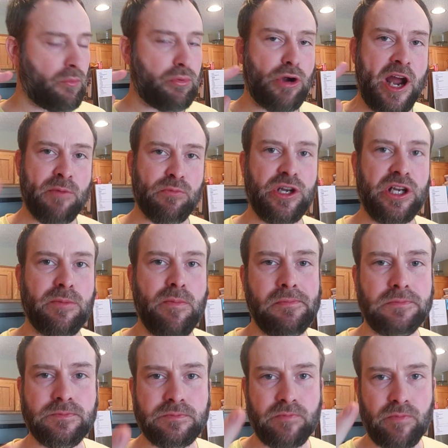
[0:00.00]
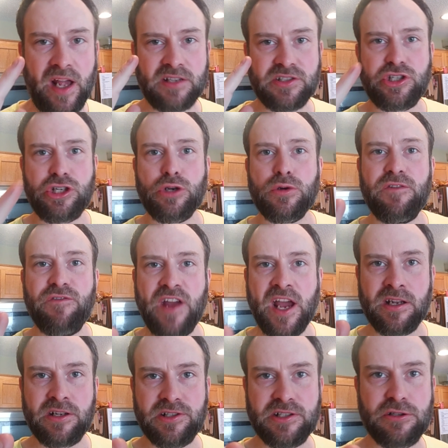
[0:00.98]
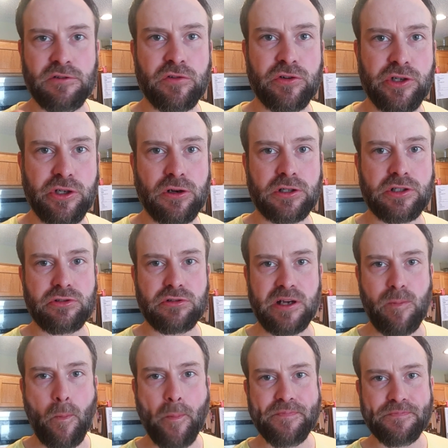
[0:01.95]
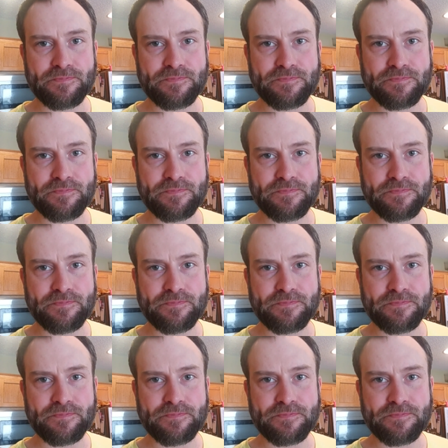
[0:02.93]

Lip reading: prime rib has 2 advantages over New York strip.